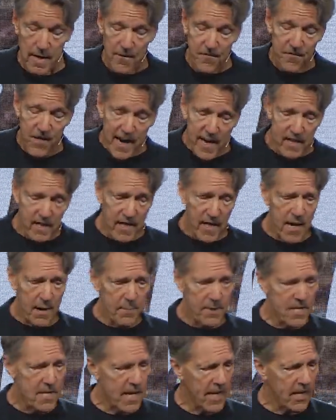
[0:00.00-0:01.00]
Finally, I'm
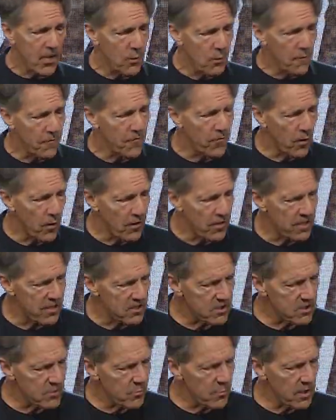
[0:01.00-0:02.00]
going to take you to a fourth.
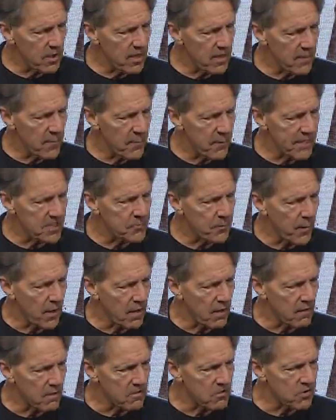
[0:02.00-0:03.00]
This is really the best
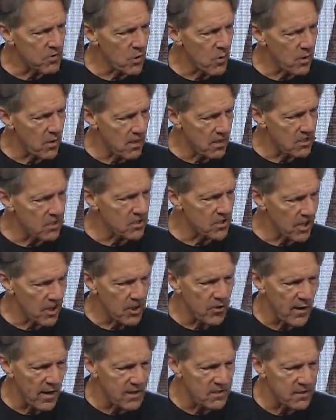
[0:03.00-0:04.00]
part of the story. This is the
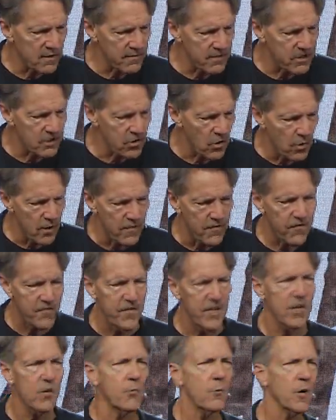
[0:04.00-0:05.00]
crux of the story.
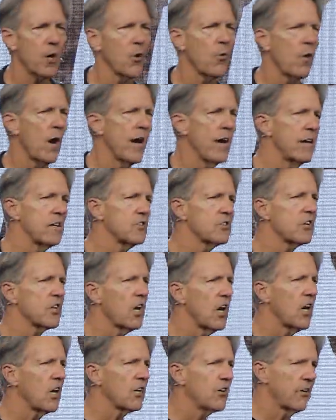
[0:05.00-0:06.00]
Fear requires
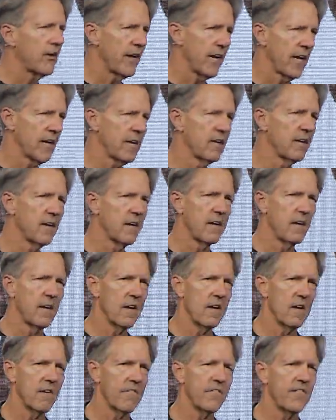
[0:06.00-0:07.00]
conquering.
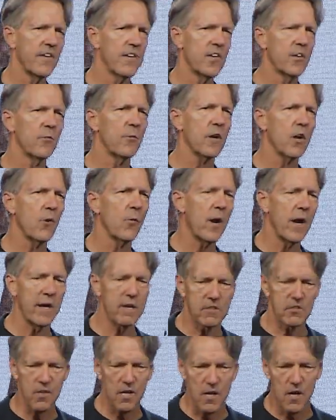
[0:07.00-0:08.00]
Fear
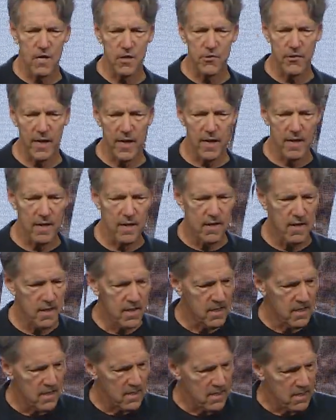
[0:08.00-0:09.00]
requires conquering.
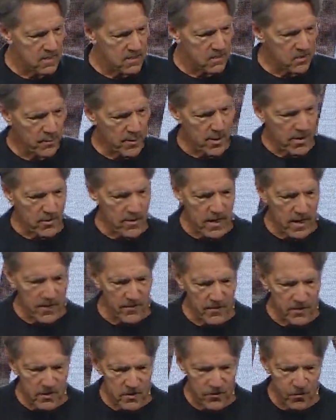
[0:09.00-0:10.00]
So we go down to
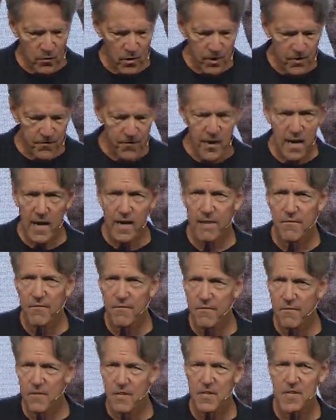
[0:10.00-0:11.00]
verse
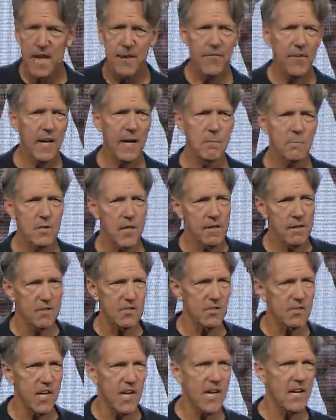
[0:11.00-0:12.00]
45. David comes on the
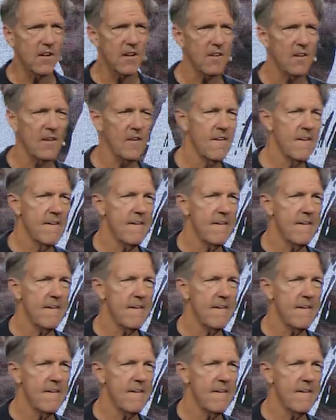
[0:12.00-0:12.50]
scene.